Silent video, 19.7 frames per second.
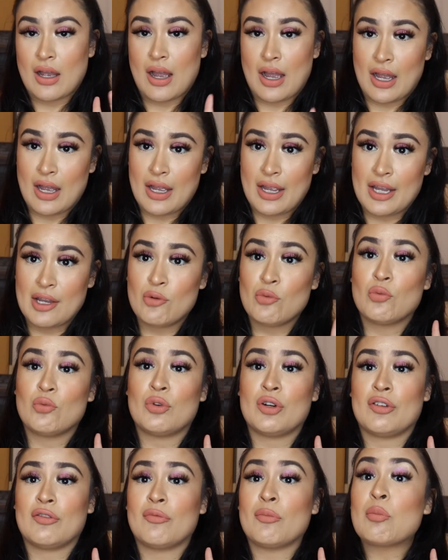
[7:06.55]
I
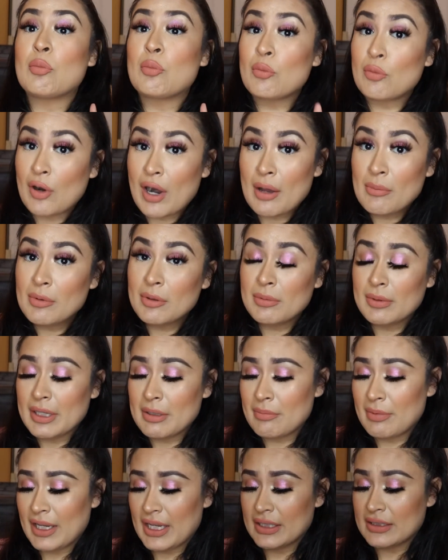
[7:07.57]
would have probably
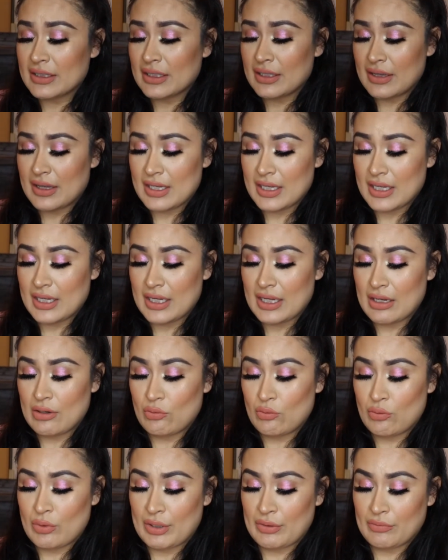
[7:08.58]
picked the
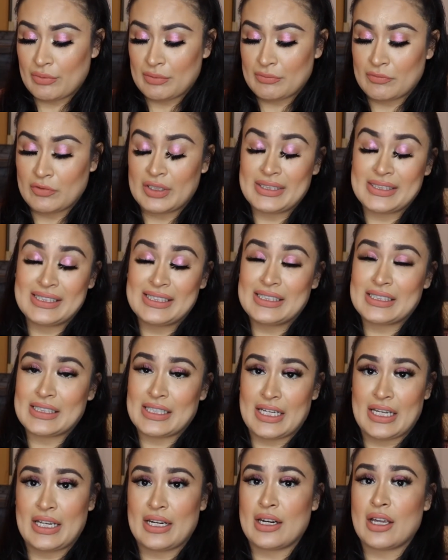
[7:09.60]
111
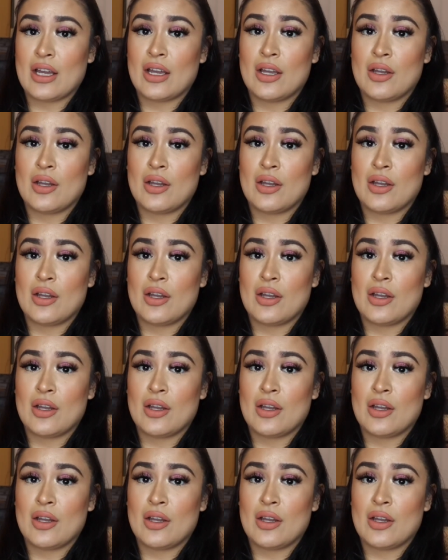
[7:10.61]
Skin